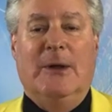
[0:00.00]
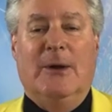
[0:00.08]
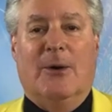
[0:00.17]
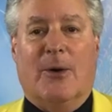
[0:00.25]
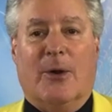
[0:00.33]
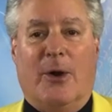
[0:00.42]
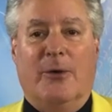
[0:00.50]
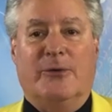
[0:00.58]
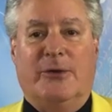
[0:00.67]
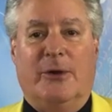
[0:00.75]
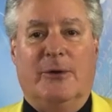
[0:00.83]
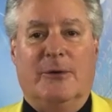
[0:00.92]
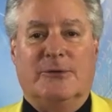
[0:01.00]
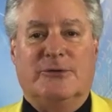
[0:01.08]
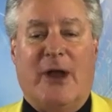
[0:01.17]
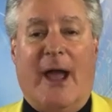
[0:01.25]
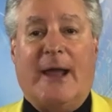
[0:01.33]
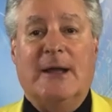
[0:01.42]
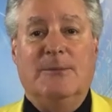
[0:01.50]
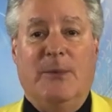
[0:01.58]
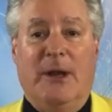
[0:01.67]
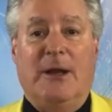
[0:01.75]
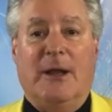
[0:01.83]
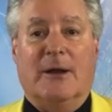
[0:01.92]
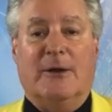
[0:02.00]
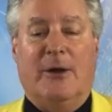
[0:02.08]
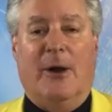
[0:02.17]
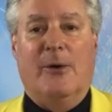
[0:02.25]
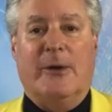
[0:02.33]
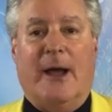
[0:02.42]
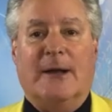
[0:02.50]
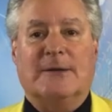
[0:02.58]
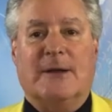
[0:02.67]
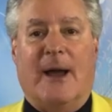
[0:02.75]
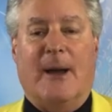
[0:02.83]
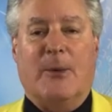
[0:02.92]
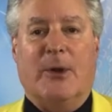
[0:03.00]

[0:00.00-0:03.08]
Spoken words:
or go to jacketmediaco.com